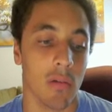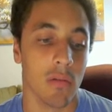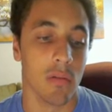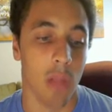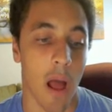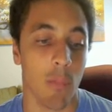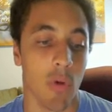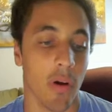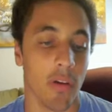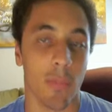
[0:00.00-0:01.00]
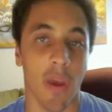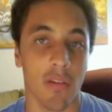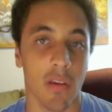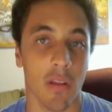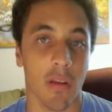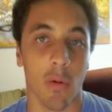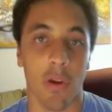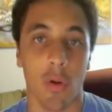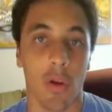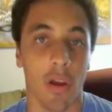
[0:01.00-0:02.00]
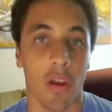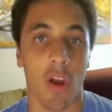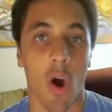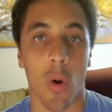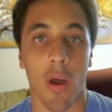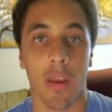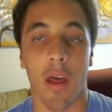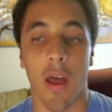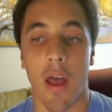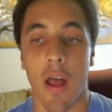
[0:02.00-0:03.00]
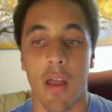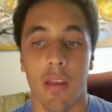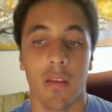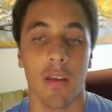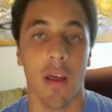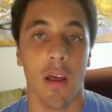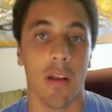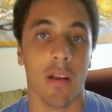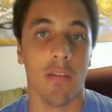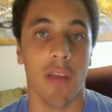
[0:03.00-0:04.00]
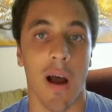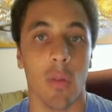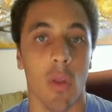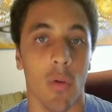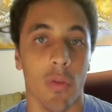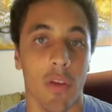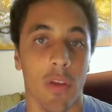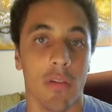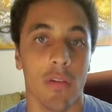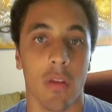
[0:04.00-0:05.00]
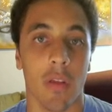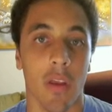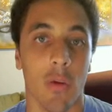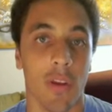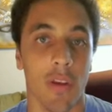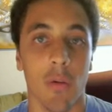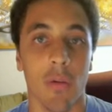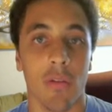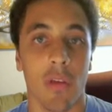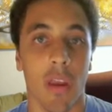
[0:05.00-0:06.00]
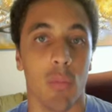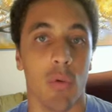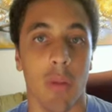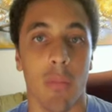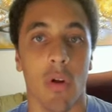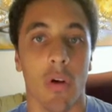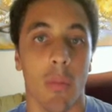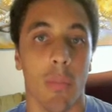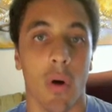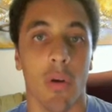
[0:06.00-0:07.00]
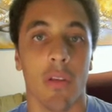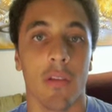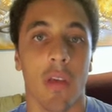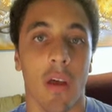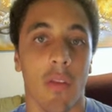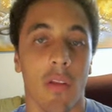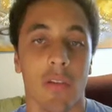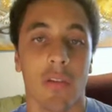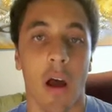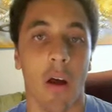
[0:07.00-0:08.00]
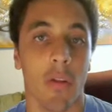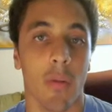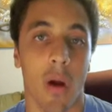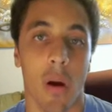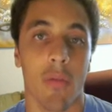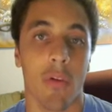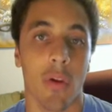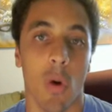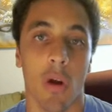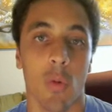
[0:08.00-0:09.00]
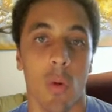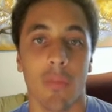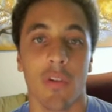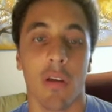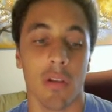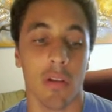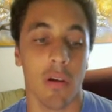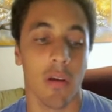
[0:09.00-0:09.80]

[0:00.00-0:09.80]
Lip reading: libraries basically where you can go in and download these so that you can use any pre-built components and then style them however you want your website to look.